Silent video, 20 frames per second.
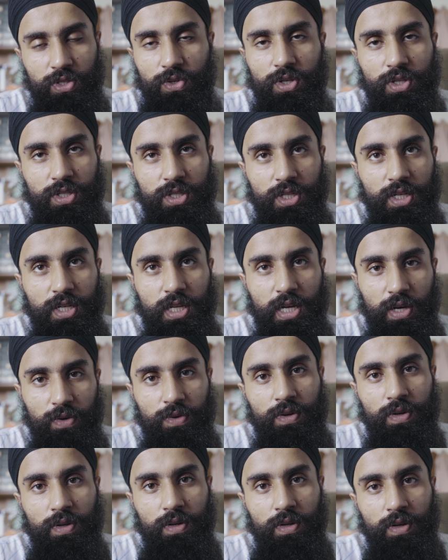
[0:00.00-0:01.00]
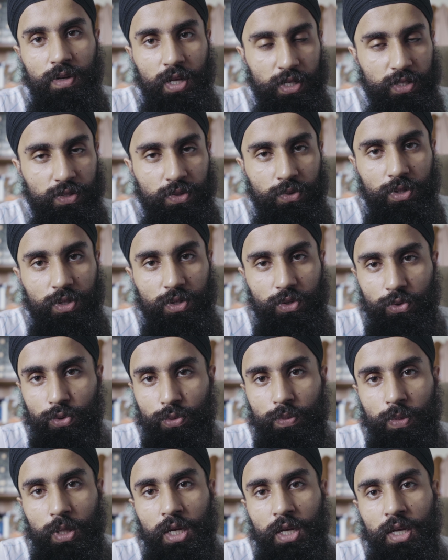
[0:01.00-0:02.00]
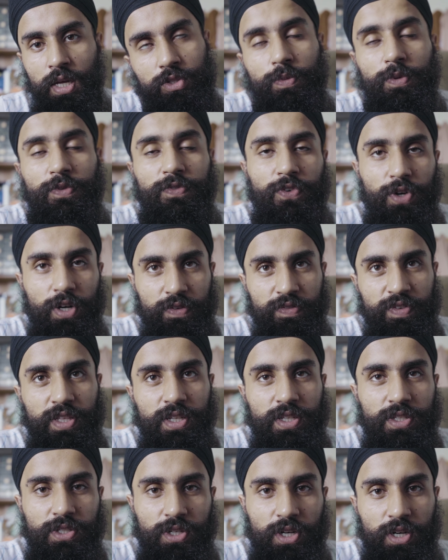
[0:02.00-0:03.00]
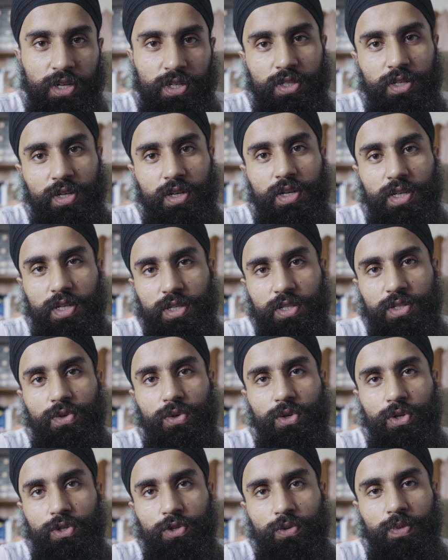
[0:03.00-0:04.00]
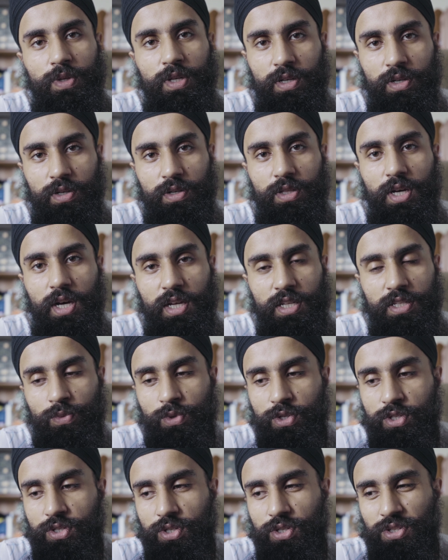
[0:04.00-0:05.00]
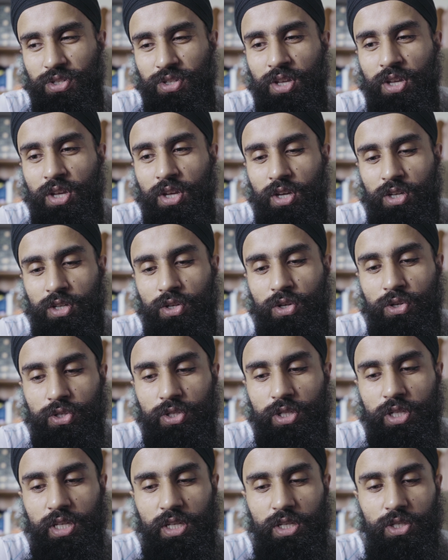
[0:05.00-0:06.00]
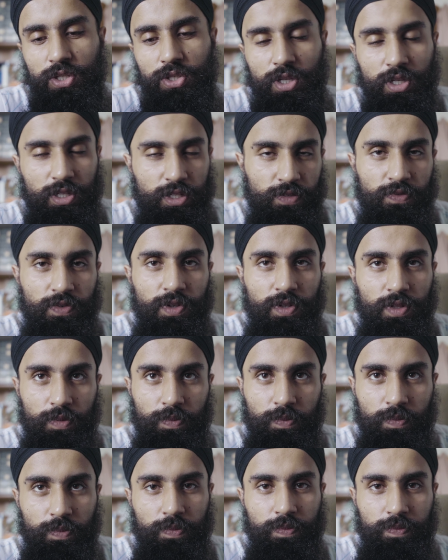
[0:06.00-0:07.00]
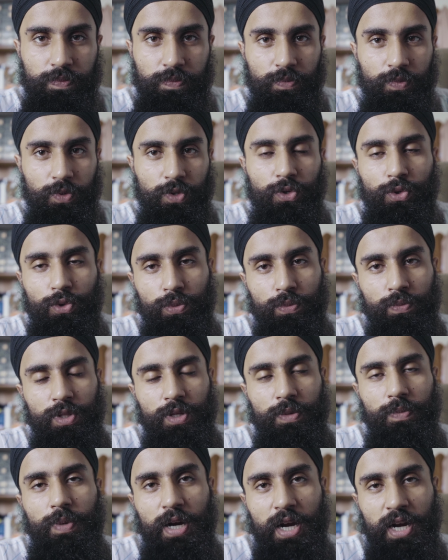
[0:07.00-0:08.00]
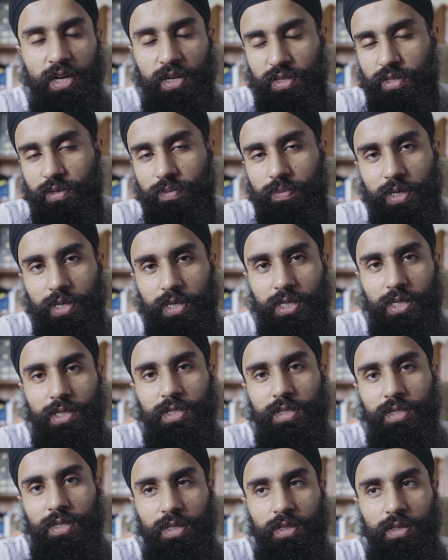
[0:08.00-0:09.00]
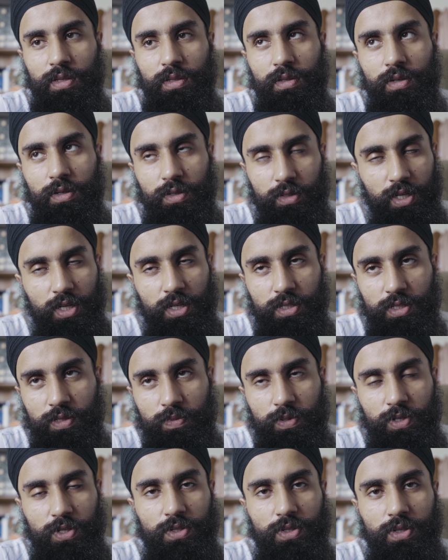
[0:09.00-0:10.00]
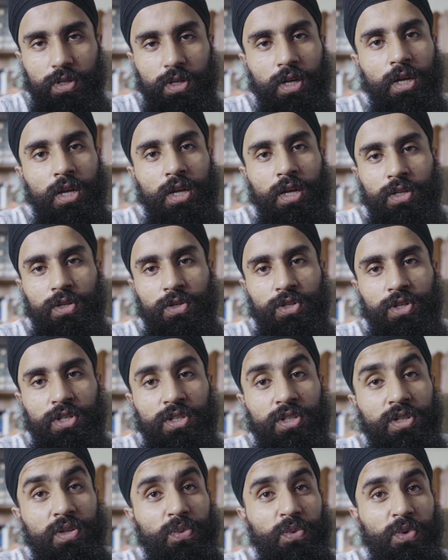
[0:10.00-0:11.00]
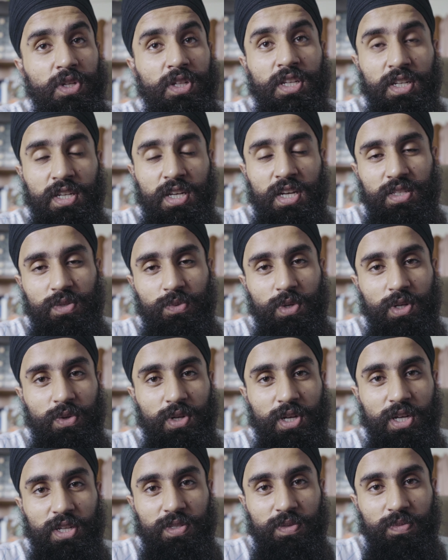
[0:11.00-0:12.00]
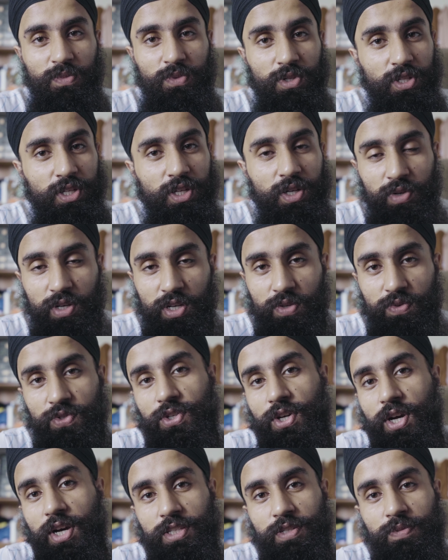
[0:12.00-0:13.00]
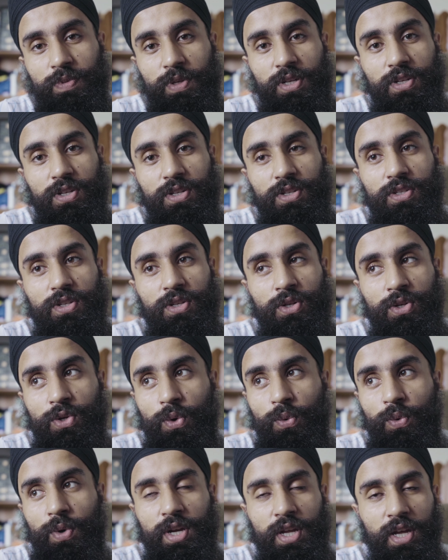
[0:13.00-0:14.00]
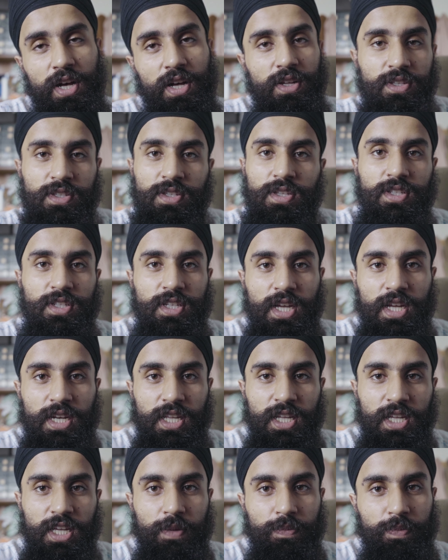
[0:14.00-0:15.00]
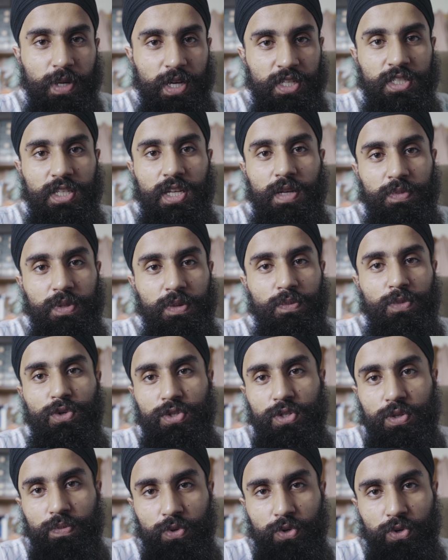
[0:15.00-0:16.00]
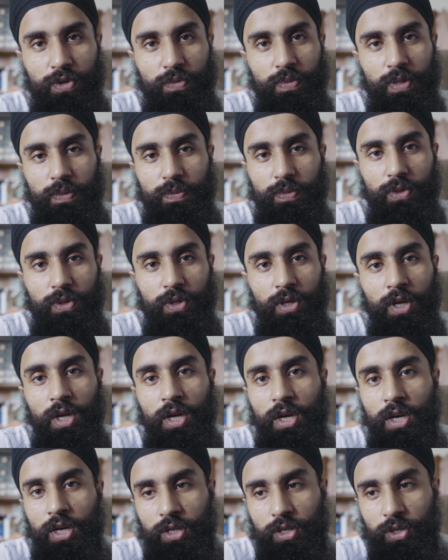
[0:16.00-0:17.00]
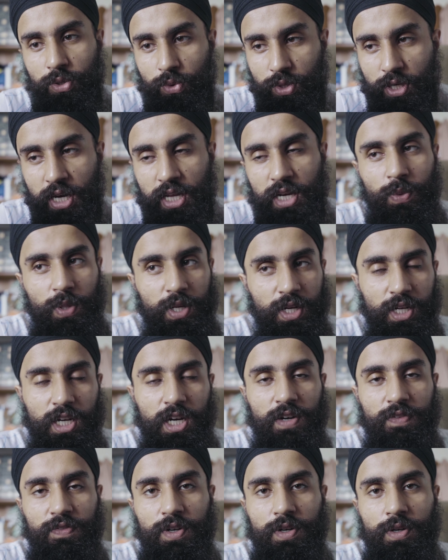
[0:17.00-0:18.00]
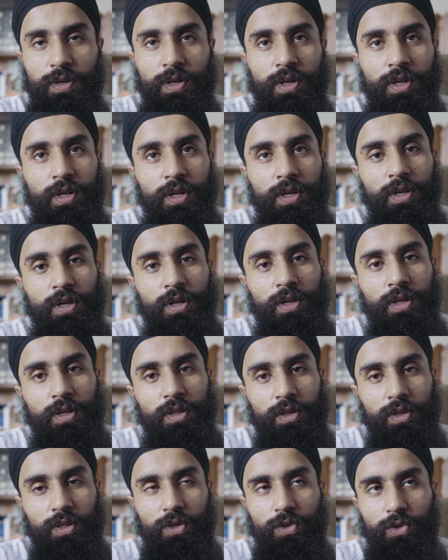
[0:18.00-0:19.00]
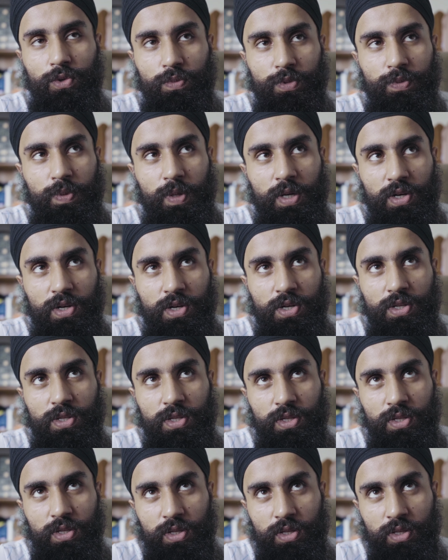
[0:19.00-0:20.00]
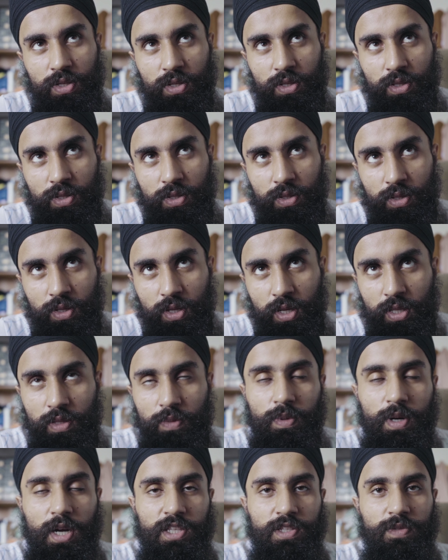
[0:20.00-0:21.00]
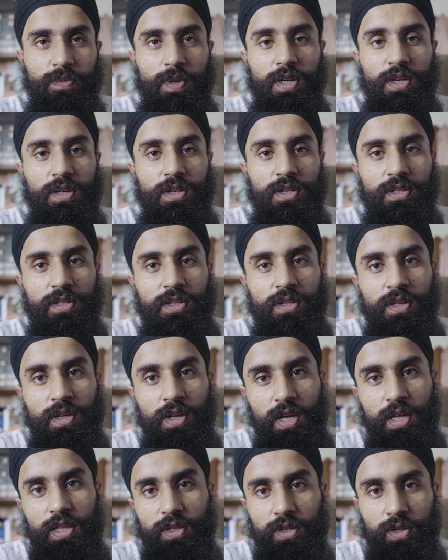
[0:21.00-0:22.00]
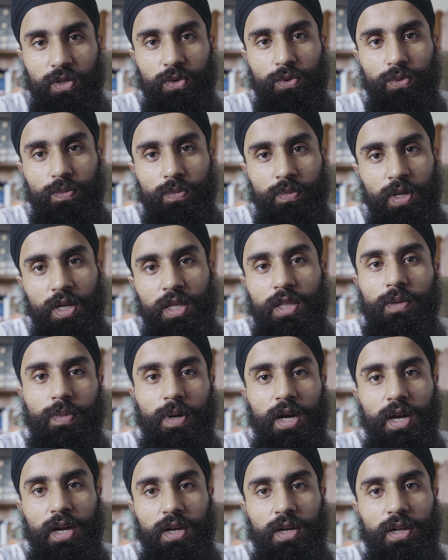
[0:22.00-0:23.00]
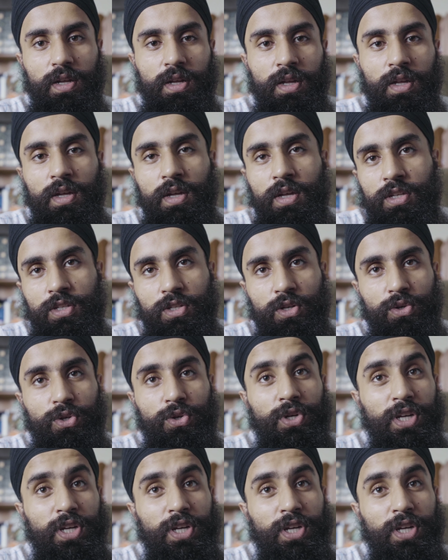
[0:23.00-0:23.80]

going to sit down next to the groom. So before everything starts, there is going to be an Ardaas, which is usually just for the groom, the bride, and their parents, and then the Ardaasi person. So this is a really nice way to get some really creative shots, because no one else is standing up except the most important people. You kind of want to cover the groom's parents and the bride's parents and the groom and the bride, so you